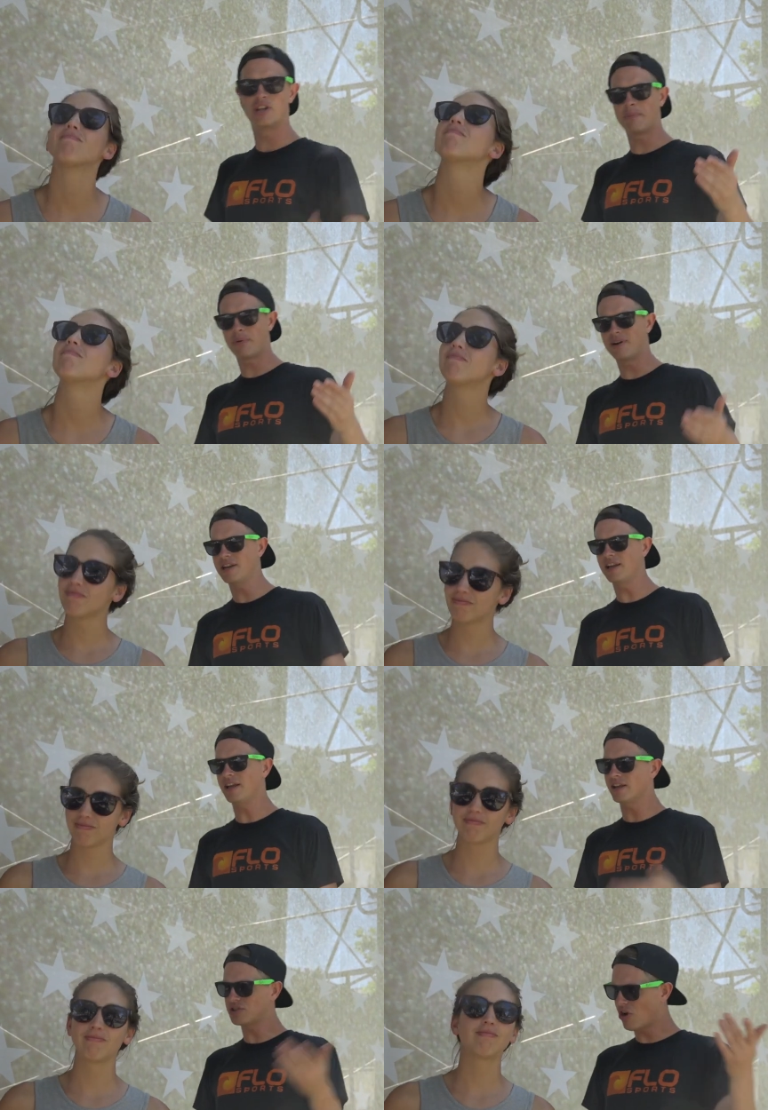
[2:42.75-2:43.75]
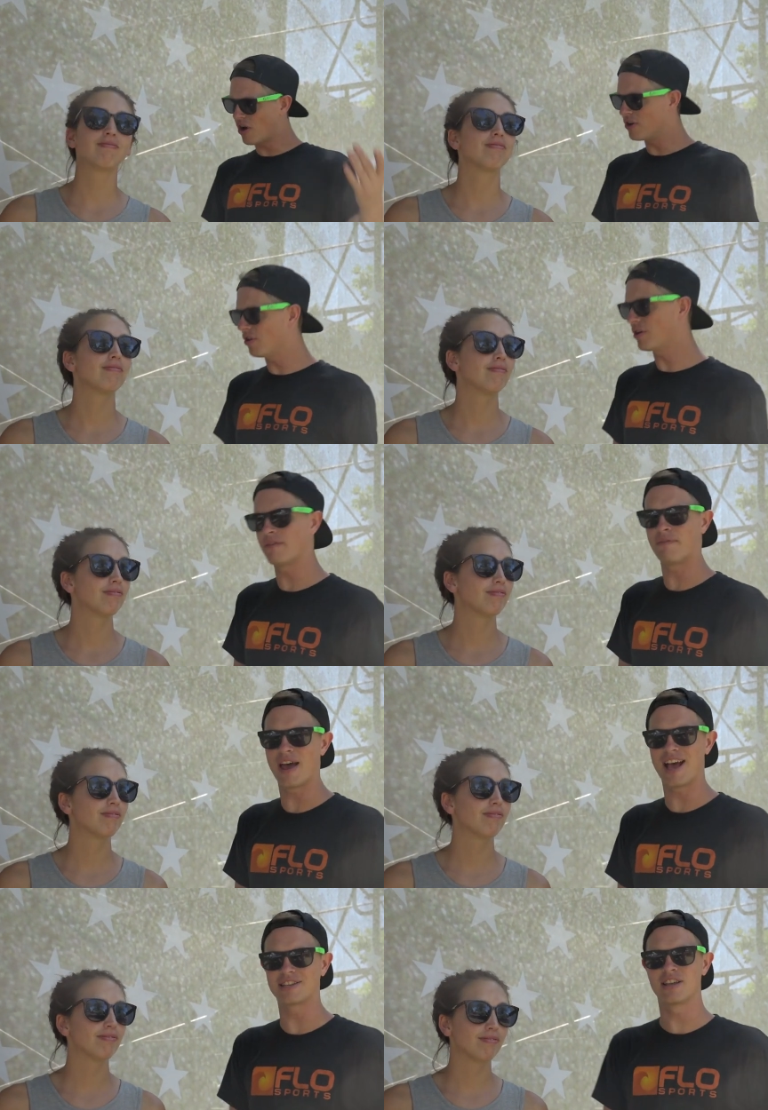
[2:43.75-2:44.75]
Speaker 1: Jenna Prandini, English Gardner, looking
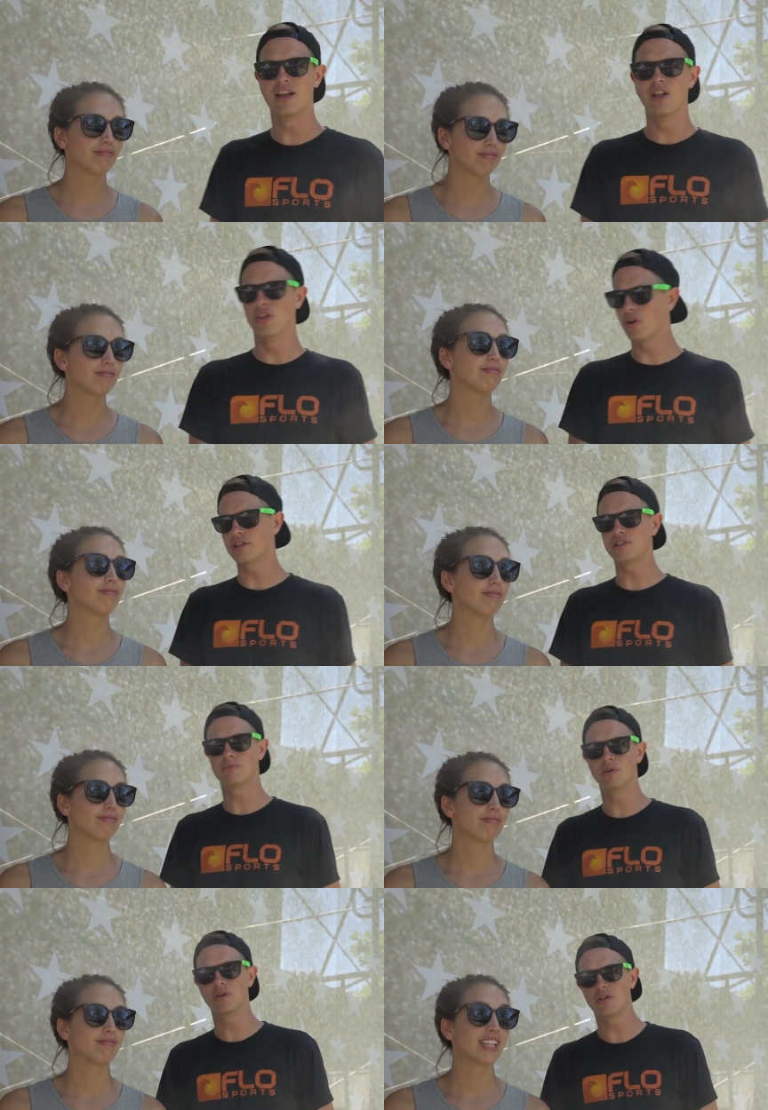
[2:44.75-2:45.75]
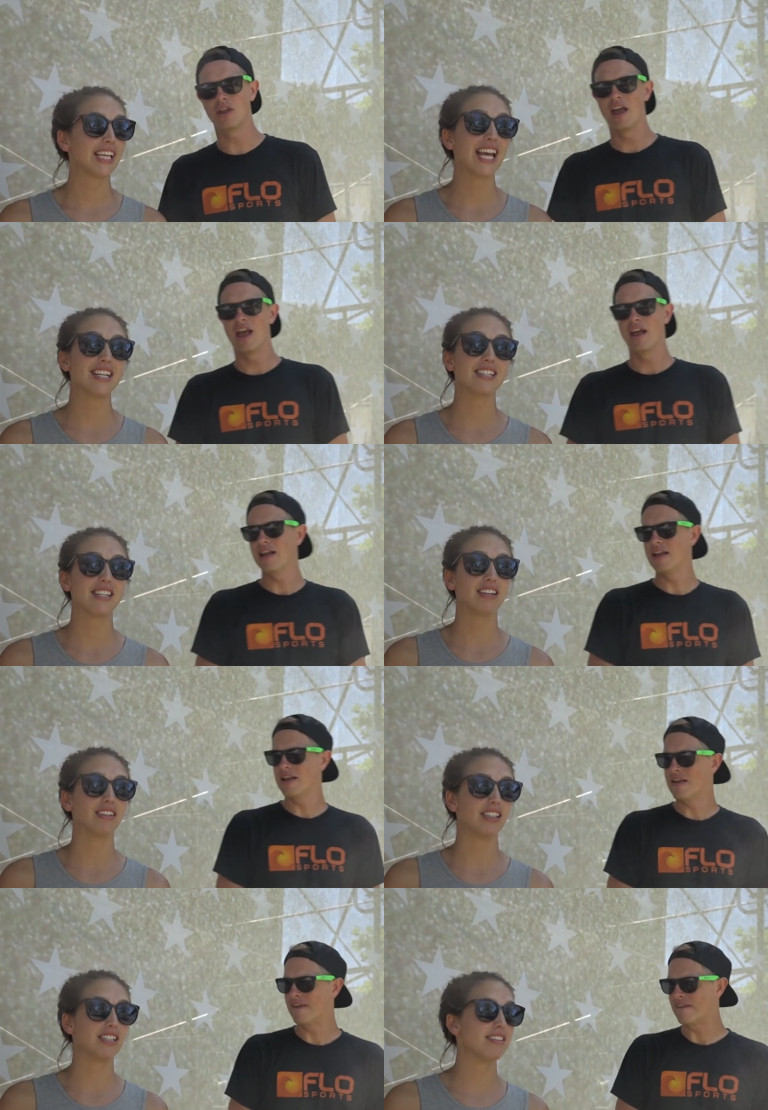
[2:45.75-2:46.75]
fast, looking smooth.
Speaker 2: Candace
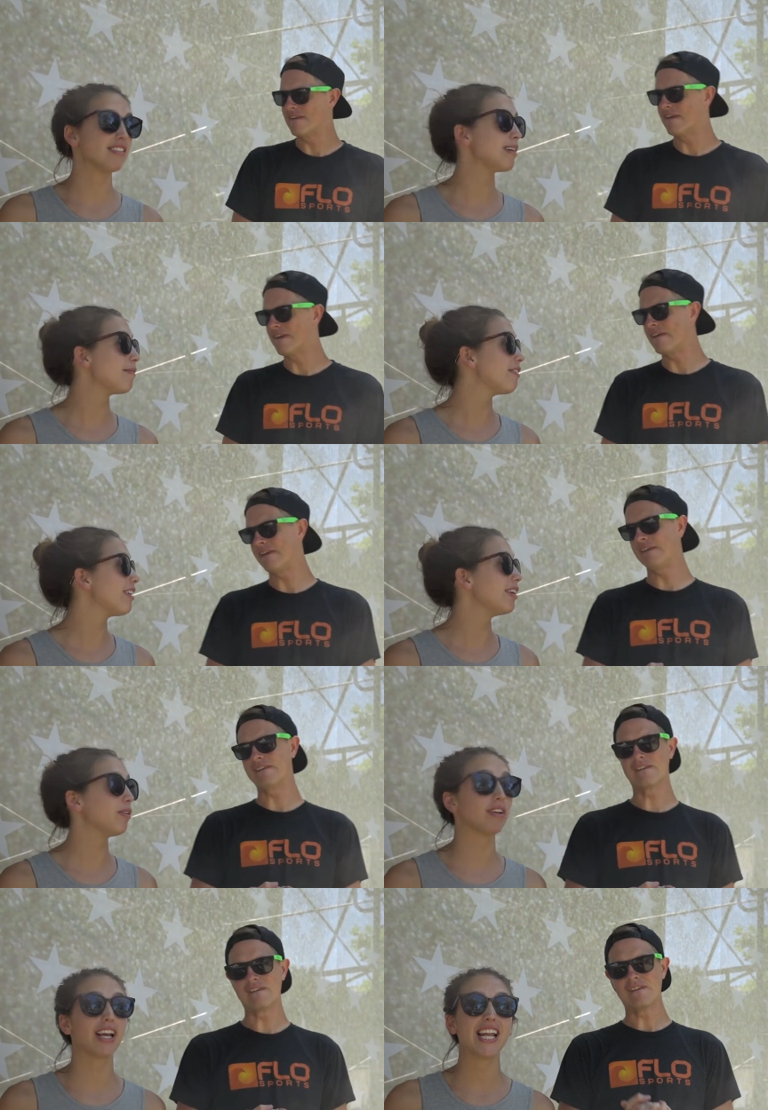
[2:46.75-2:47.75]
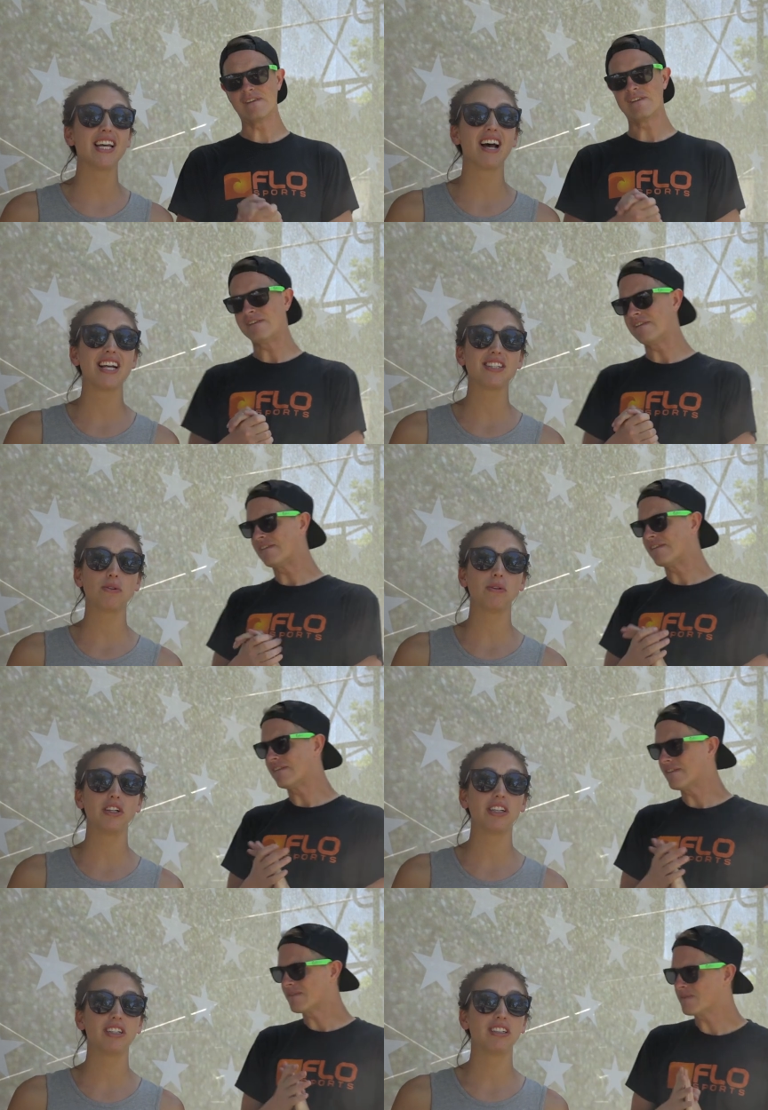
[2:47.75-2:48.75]
Hill into the semifinal. Can a high
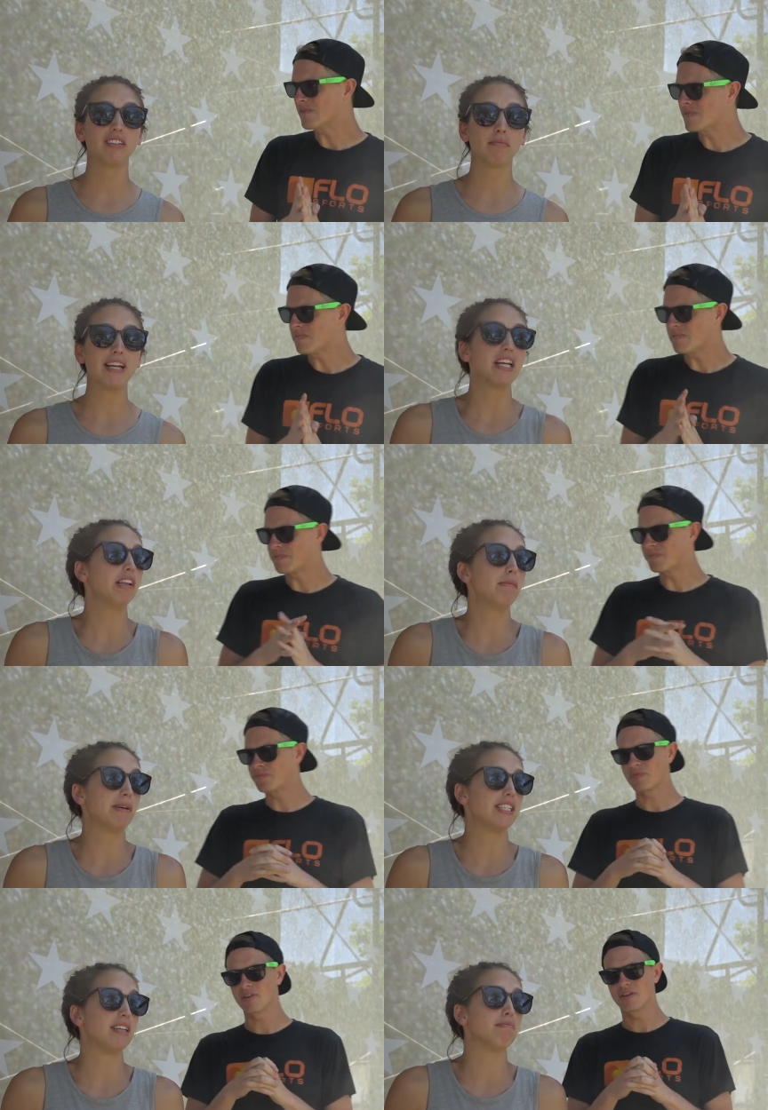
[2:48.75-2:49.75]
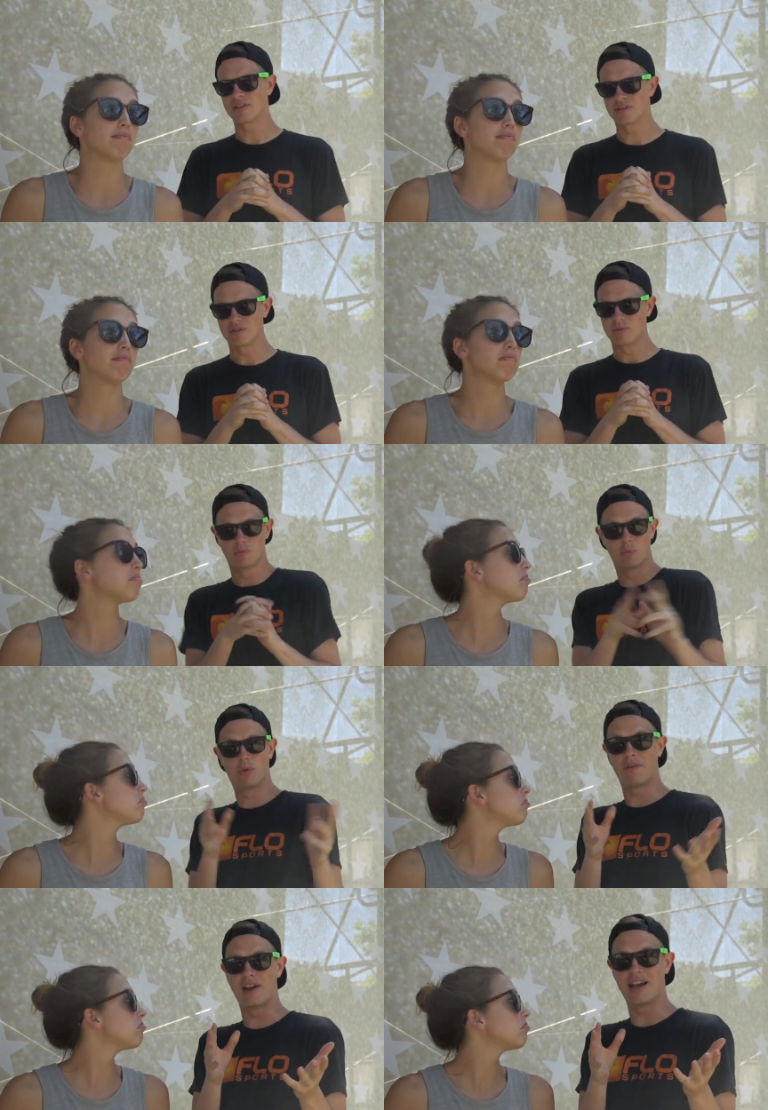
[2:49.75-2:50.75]
schooler make an Olympic team?
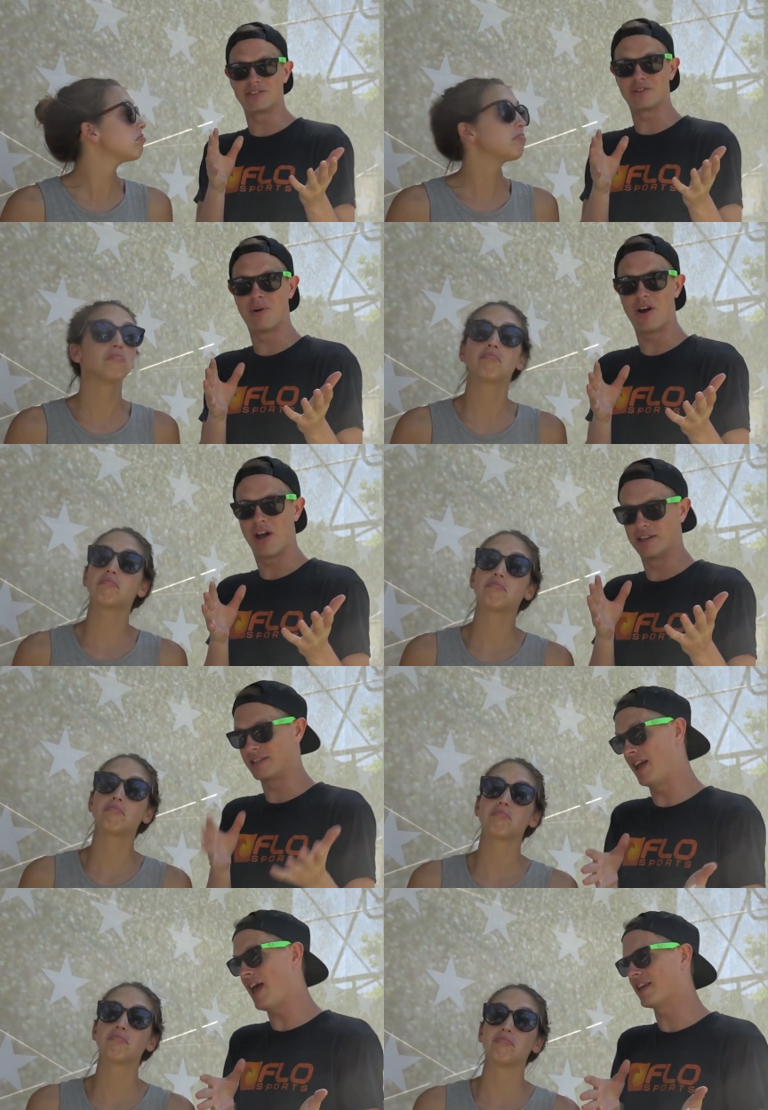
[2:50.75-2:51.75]
Speaker 1: We'll find out tomorrow, uh, today,